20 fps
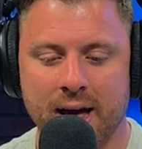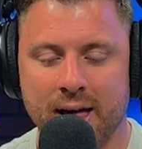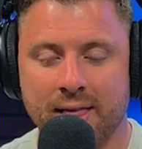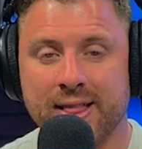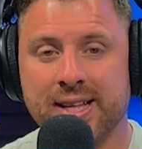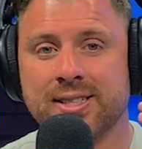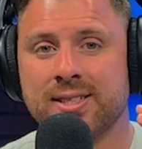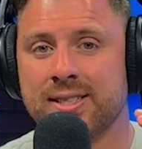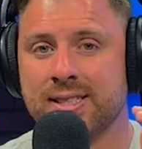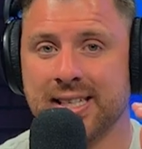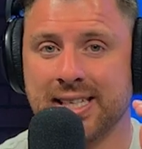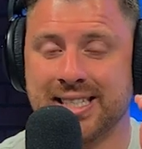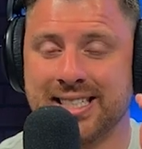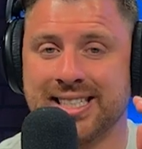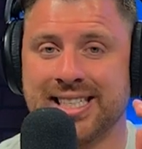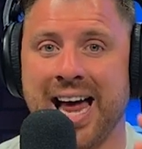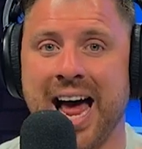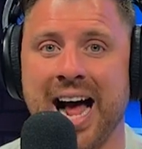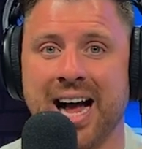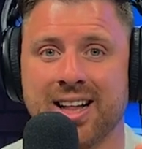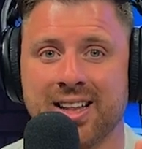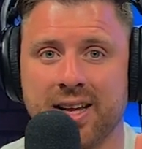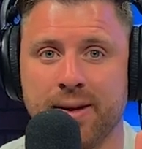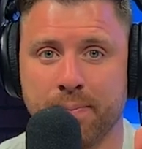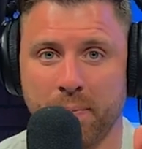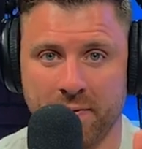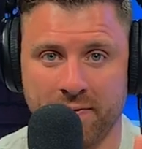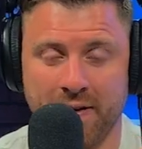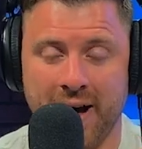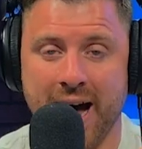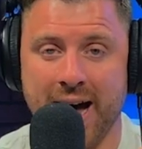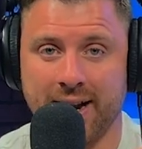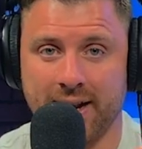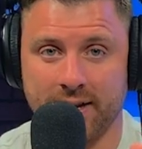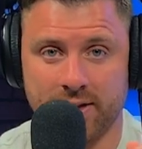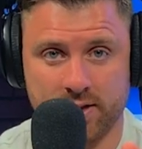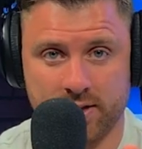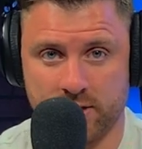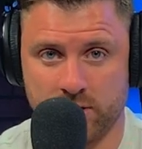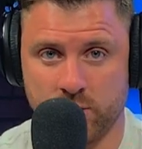This is exactly provided.
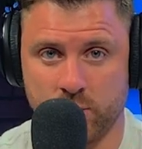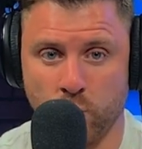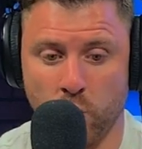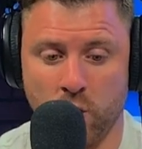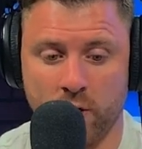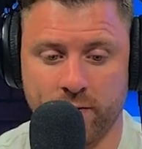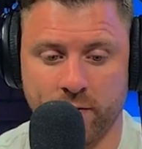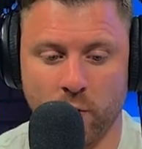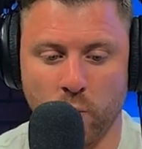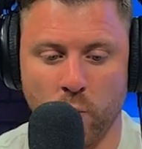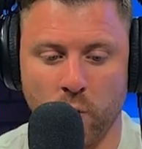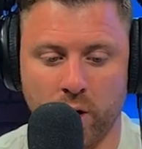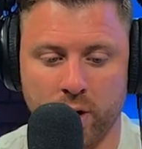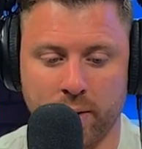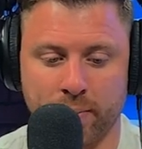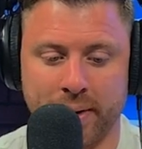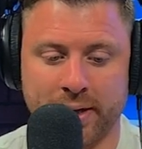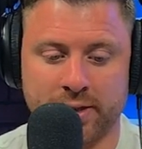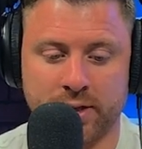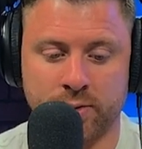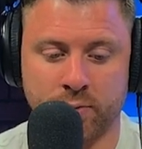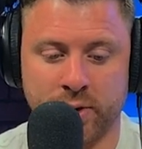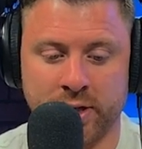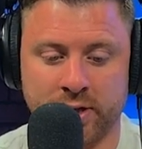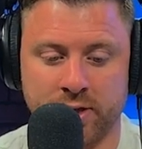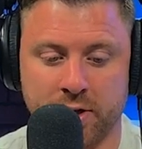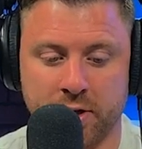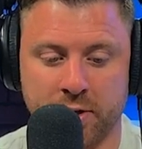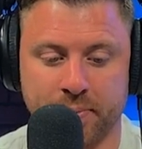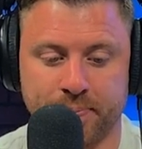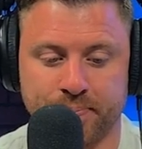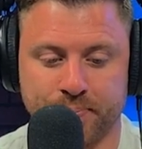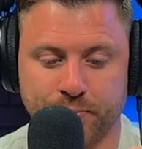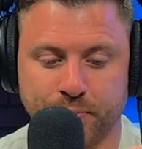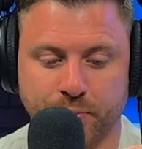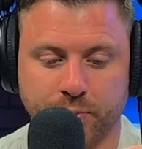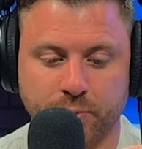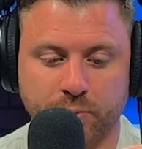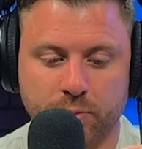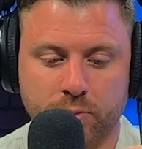This is word for word I'm about to read to you.
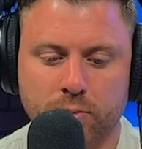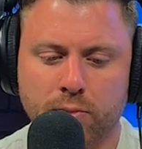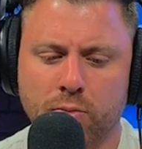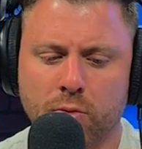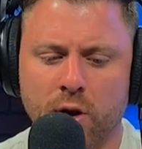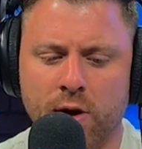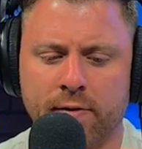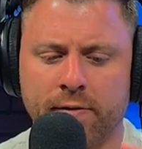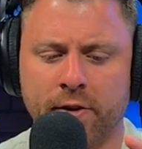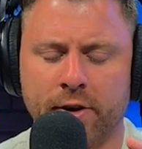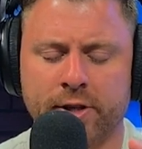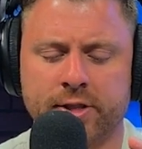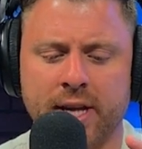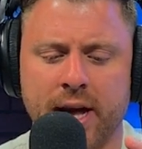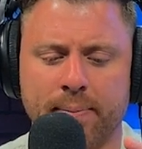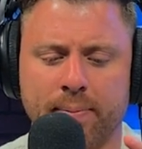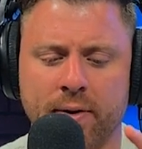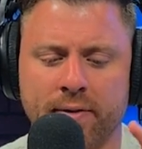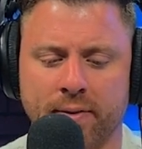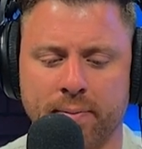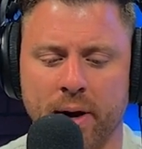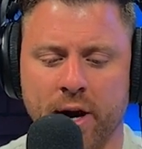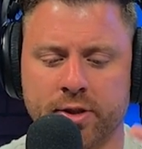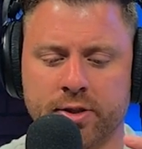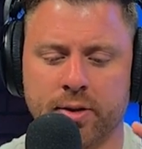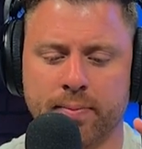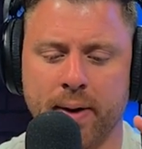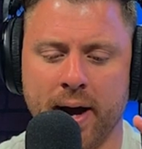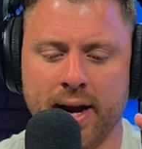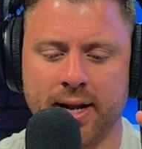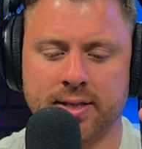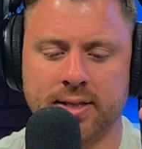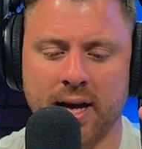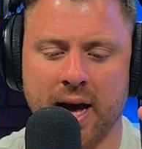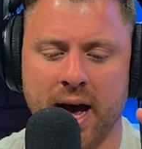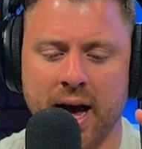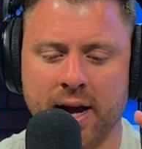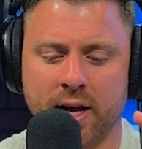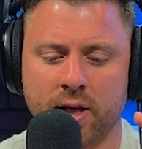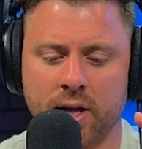For example, from Hunter Biden's
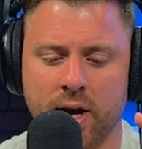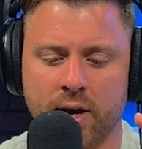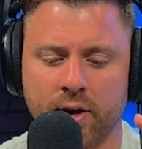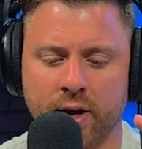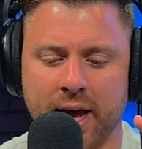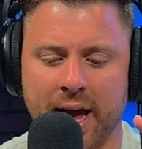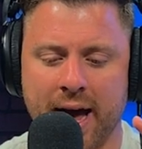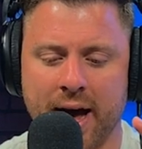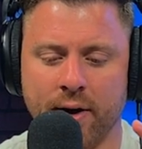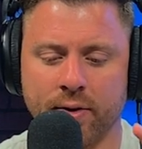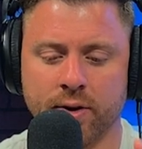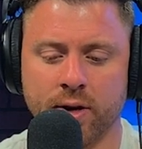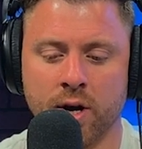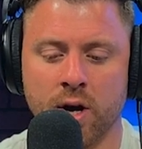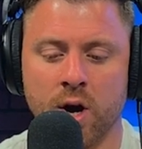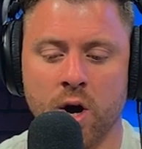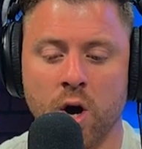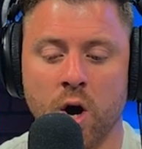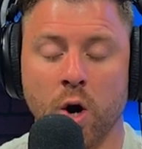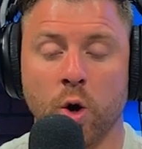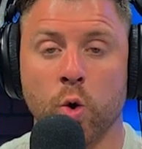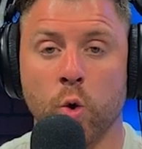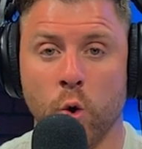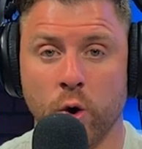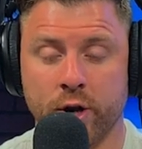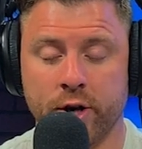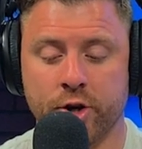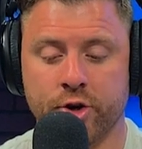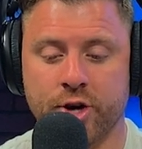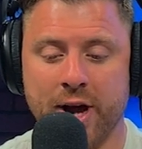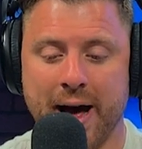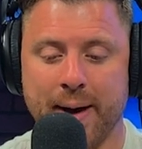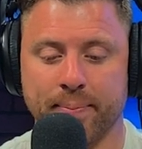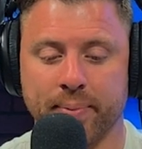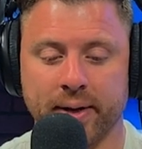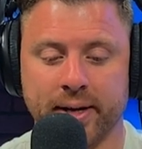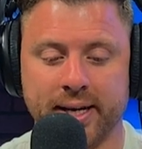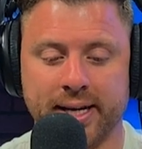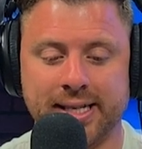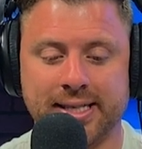iCloud account, according to
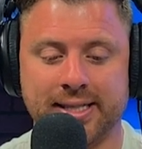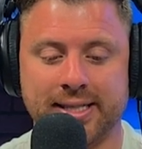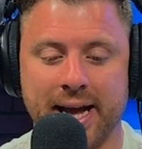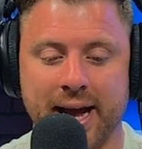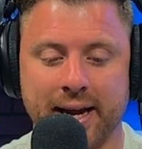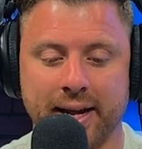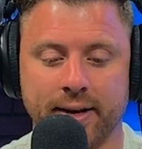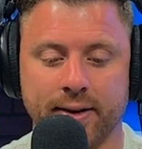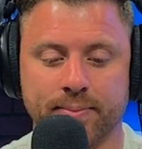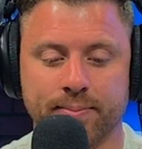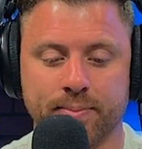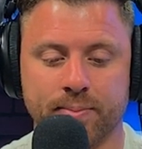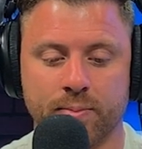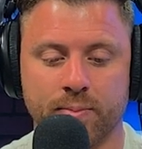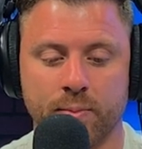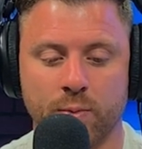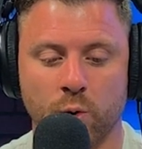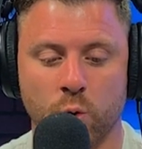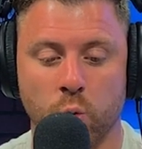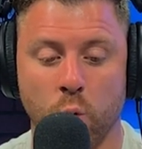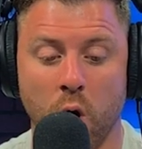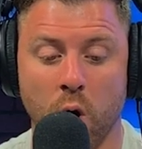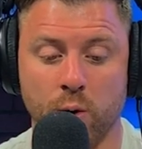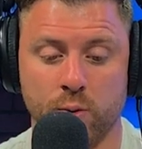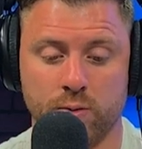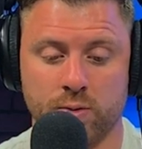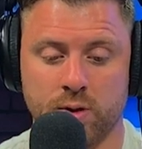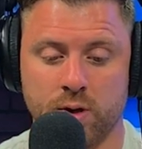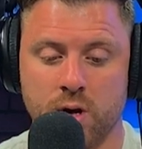Shapley, he stated, quote,